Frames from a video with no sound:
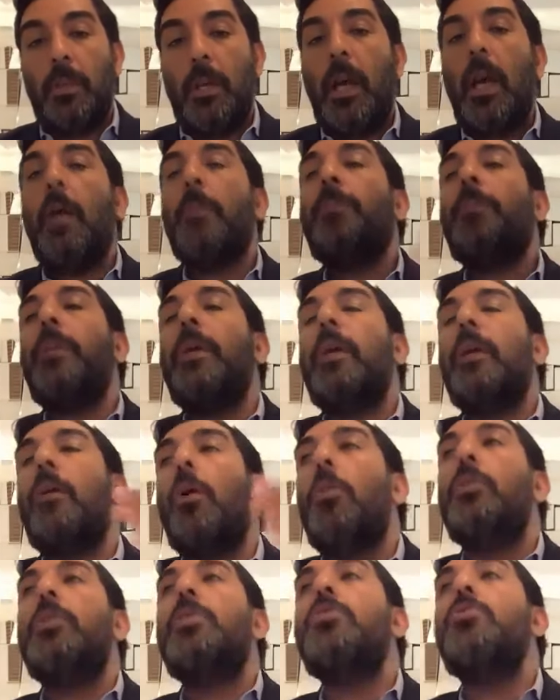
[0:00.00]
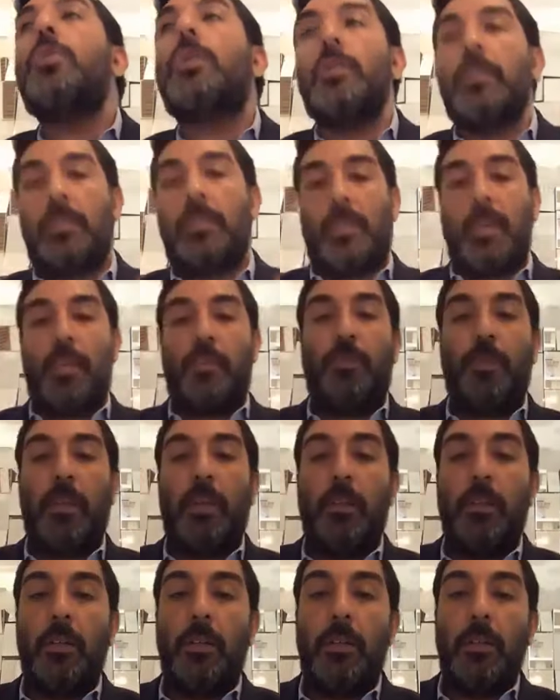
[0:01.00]
Help me, only you can save
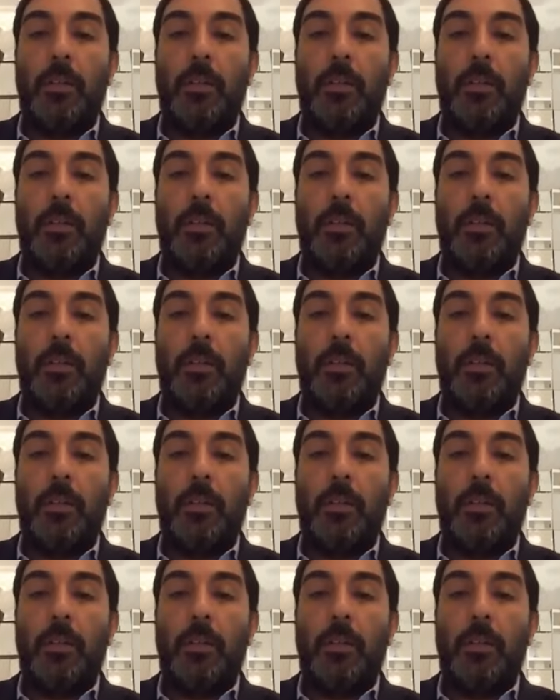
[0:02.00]
me.